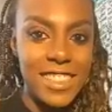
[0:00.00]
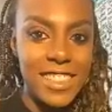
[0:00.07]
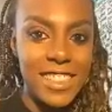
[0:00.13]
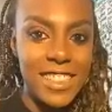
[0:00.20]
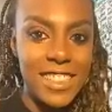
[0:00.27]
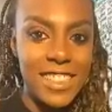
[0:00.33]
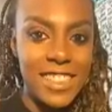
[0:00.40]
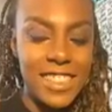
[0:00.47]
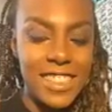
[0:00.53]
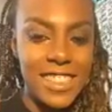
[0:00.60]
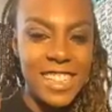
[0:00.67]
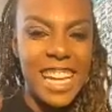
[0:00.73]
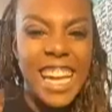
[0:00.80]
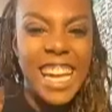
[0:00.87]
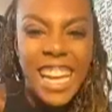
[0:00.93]

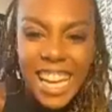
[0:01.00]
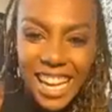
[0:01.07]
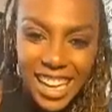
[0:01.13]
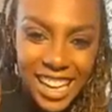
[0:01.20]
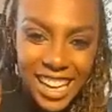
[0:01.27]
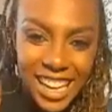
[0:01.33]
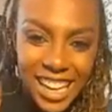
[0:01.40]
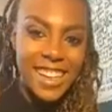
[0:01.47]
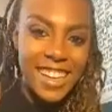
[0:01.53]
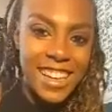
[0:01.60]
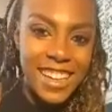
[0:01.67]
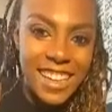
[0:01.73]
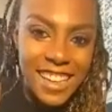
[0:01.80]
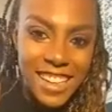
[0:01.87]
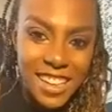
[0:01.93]

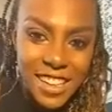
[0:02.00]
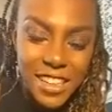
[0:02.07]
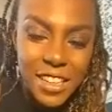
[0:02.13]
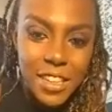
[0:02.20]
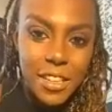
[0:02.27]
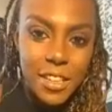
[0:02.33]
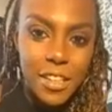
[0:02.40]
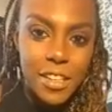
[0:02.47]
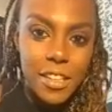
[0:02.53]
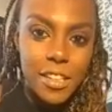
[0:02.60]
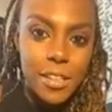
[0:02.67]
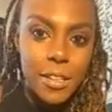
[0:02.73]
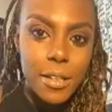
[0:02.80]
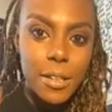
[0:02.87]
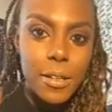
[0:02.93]

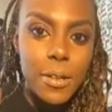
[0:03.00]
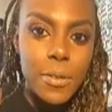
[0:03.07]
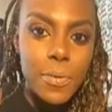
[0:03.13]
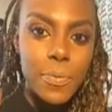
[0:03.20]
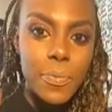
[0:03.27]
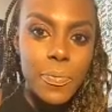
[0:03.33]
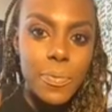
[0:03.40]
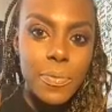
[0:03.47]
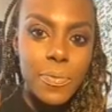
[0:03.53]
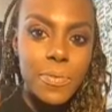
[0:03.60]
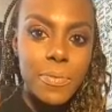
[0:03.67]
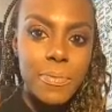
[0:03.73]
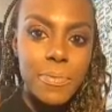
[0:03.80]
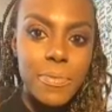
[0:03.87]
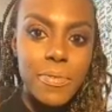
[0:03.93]

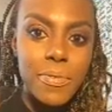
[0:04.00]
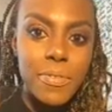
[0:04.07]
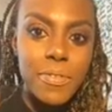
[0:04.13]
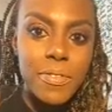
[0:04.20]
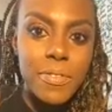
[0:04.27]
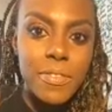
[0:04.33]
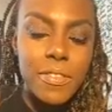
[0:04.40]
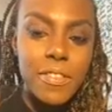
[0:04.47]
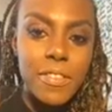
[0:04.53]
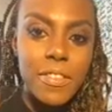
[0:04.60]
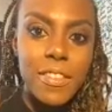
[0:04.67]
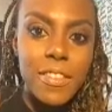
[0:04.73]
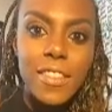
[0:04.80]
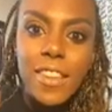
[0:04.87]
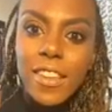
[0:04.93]

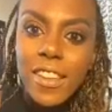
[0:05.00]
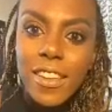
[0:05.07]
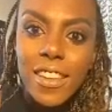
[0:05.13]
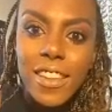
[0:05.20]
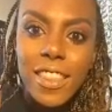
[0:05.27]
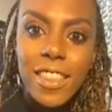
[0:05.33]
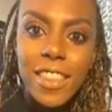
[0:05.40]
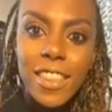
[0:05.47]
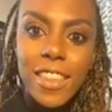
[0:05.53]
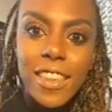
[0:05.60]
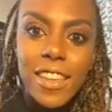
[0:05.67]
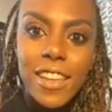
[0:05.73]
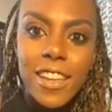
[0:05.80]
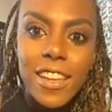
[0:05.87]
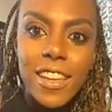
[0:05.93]

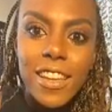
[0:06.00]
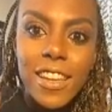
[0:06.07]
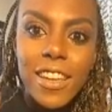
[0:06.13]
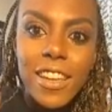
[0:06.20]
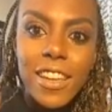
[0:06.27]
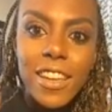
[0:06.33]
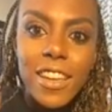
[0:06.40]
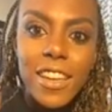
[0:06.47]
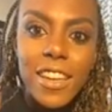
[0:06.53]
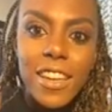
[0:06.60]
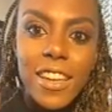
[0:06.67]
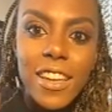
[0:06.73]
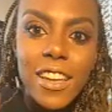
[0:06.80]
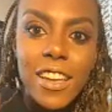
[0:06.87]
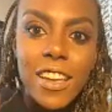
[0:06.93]

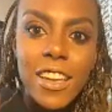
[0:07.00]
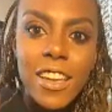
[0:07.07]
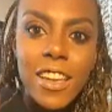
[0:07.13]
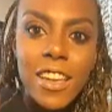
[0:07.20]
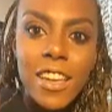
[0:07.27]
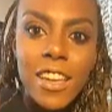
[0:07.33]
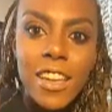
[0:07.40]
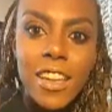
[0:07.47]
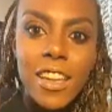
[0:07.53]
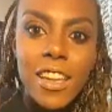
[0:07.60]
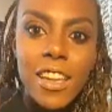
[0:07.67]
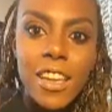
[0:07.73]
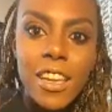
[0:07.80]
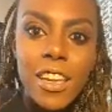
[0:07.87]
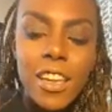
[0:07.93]
The person shown says nothing.